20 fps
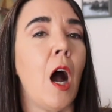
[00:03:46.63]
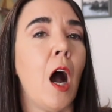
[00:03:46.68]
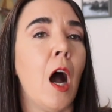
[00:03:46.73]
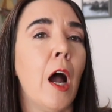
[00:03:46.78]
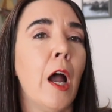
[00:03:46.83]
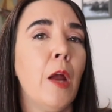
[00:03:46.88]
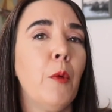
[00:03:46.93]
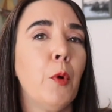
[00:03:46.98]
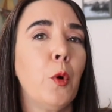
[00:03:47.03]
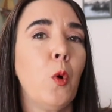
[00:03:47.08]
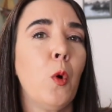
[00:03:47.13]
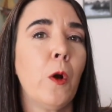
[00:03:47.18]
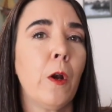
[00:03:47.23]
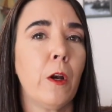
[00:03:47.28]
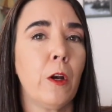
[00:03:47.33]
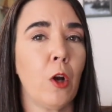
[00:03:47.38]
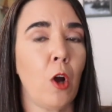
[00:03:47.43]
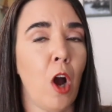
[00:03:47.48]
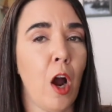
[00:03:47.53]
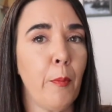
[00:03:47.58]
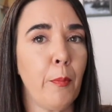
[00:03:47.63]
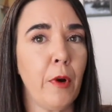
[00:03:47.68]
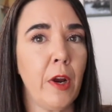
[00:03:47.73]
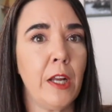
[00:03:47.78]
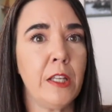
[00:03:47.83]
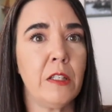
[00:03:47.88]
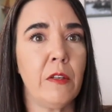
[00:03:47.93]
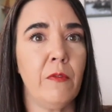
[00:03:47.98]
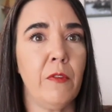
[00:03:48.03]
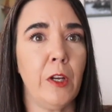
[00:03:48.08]
I recorded a
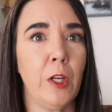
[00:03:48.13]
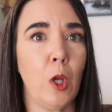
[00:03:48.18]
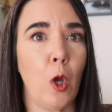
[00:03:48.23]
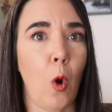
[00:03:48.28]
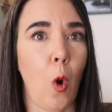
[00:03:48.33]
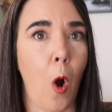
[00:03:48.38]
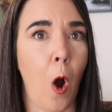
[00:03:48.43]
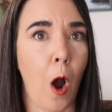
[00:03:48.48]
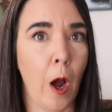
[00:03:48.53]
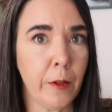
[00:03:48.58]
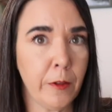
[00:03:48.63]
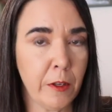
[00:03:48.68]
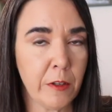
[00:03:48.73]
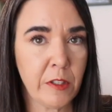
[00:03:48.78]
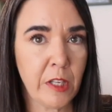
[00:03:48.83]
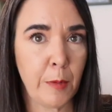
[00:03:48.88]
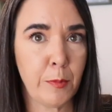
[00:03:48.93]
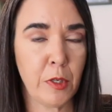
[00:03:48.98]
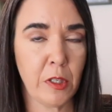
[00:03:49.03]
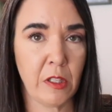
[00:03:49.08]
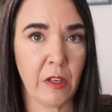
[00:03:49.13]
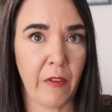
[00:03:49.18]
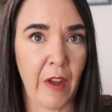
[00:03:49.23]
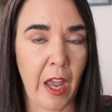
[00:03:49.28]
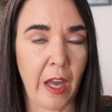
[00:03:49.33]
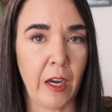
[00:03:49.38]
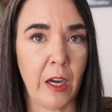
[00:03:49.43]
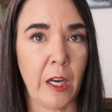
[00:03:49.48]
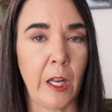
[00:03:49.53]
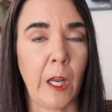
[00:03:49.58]
comprehensive video on the subject of
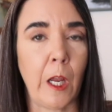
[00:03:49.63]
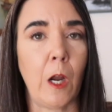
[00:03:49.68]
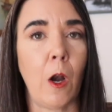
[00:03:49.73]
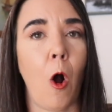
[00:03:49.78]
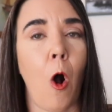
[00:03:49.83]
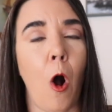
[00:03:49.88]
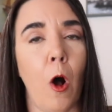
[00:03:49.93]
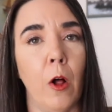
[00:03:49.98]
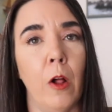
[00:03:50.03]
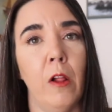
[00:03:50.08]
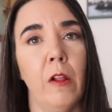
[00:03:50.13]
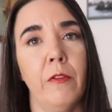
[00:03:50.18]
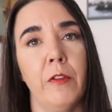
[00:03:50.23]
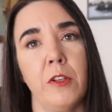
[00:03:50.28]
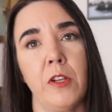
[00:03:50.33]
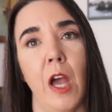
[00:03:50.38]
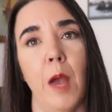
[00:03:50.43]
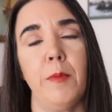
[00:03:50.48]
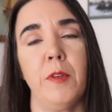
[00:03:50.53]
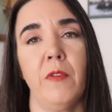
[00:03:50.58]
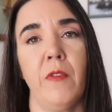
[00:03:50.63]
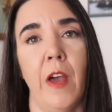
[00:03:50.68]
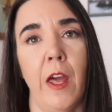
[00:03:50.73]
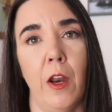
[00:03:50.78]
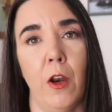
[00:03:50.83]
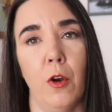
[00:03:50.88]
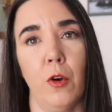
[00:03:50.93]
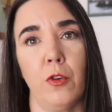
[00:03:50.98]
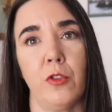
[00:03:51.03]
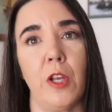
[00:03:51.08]
editing and all of the types of
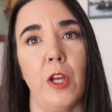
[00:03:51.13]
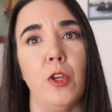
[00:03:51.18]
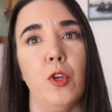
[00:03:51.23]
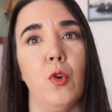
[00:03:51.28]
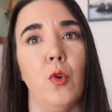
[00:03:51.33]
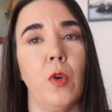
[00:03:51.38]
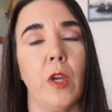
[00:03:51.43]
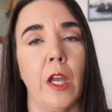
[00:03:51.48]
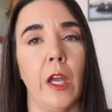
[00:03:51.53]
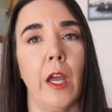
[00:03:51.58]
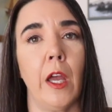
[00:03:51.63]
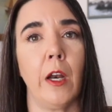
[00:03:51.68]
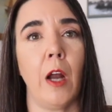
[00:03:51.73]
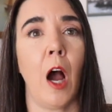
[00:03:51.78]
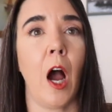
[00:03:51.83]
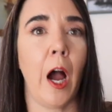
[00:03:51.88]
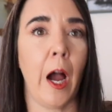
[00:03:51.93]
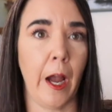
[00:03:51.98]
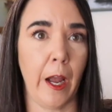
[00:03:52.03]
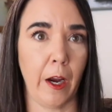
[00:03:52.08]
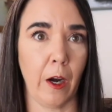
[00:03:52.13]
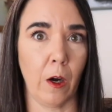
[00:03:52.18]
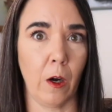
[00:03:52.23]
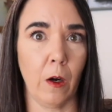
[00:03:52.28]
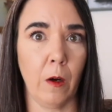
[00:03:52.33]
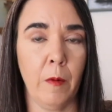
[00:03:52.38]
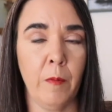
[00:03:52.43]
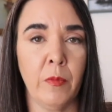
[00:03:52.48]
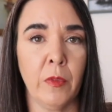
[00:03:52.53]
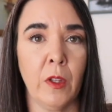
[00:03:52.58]
editors that you can
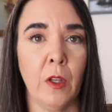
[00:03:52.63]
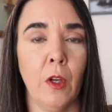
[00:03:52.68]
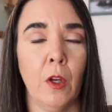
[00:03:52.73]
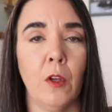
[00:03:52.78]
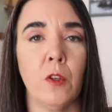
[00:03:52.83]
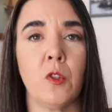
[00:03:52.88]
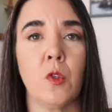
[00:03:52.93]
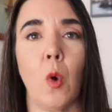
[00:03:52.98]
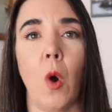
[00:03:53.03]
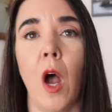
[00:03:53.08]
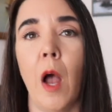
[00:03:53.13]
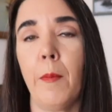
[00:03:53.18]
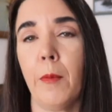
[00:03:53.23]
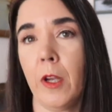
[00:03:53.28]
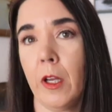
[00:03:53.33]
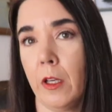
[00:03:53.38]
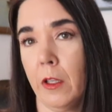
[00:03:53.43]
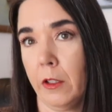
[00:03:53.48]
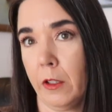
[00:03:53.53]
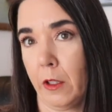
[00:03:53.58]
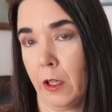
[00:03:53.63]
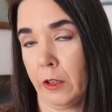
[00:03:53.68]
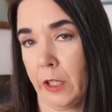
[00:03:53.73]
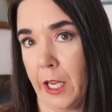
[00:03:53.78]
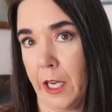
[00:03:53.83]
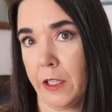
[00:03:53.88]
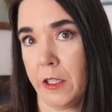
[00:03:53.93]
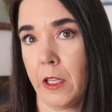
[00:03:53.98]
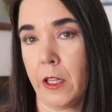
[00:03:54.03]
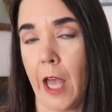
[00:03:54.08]
hire. So I'm going to
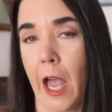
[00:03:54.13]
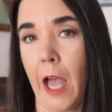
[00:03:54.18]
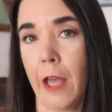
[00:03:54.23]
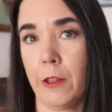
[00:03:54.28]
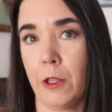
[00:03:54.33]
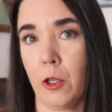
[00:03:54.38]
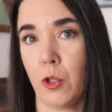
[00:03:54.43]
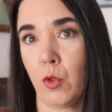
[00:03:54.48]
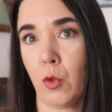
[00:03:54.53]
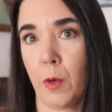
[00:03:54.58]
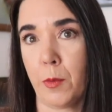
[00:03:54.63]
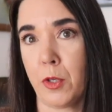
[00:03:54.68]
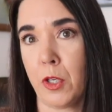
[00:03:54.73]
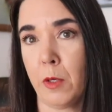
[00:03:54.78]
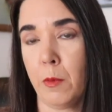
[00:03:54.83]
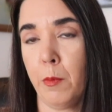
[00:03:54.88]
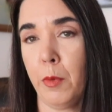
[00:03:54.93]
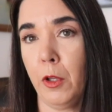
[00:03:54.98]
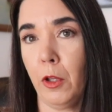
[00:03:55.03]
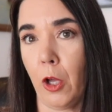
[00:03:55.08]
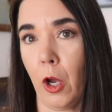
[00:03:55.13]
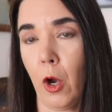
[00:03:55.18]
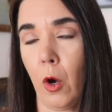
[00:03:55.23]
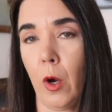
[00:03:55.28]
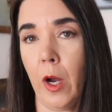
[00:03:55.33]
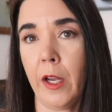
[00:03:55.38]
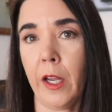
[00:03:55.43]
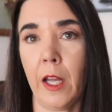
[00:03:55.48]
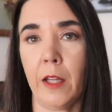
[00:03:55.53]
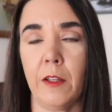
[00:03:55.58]
link to that in the description
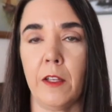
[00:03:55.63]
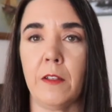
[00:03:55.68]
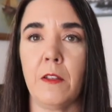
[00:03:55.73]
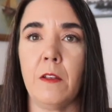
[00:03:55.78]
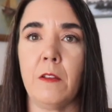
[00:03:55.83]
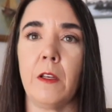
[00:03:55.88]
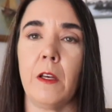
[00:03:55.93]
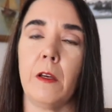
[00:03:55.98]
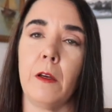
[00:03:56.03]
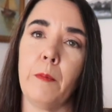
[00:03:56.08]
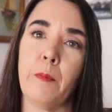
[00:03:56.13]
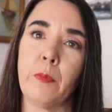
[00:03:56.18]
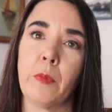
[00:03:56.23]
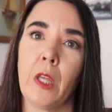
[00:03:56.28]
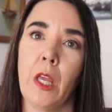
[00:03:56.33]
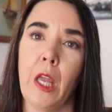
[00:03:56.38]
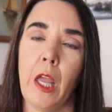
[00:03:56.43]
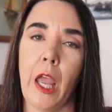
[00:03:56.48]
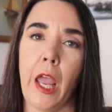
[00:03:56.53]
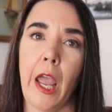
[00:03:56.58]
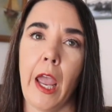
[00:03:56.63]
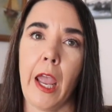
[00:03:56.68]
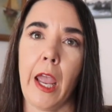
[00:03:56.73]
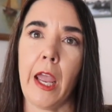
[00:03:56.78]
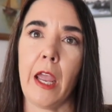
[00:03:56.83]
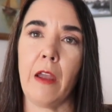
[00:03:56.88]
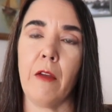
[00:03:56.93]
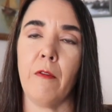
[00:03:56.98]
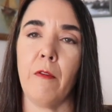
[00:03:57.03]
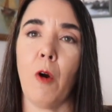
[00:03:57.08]
below. Again, this is a
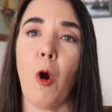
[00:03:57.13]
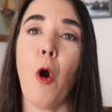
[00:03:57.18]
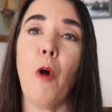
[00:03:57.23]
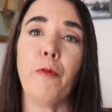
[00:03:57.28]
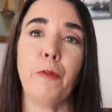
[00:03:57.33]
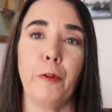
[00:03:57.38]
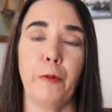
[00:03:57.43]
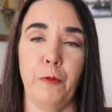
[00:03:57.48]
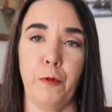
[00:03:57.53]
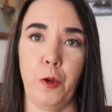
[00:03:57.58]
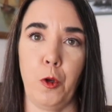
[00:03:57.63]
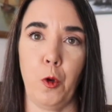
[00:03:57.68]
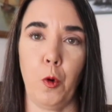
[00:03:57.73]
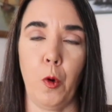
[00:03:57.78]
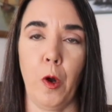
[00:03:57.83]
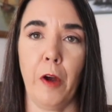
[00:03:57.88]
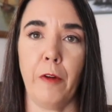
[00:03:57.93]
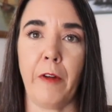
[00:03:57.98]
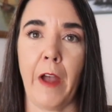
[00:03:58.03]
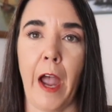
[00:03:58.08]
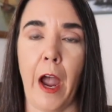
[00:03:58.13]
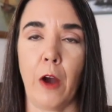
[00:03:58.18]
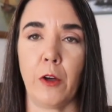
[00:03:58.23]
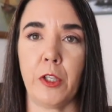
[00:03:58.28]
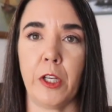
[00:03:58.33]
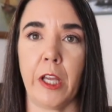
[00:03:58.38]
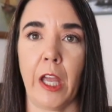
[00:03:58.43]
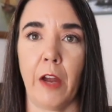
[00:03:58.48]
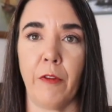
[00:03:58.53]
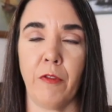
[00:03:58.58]
overview of how
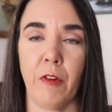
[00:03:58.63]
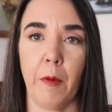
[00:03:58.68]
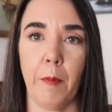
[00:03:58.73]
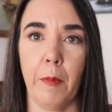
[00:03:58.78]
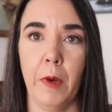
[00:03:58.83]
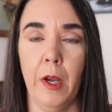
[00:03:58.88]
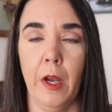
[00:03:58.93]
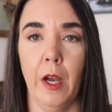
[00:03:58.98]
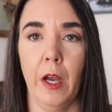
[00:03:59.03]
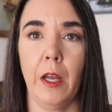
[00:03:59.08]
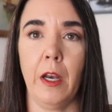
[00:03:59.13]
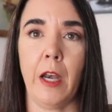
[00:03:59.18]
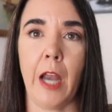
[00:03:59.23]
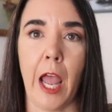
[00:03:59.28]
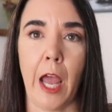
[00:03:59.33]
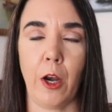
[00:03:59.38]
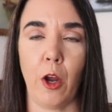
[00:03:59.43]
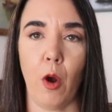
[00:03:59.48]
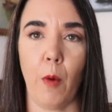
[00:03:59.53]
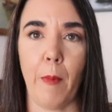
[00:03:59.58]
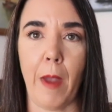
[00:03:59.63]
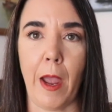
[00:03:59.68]
to get from NaNo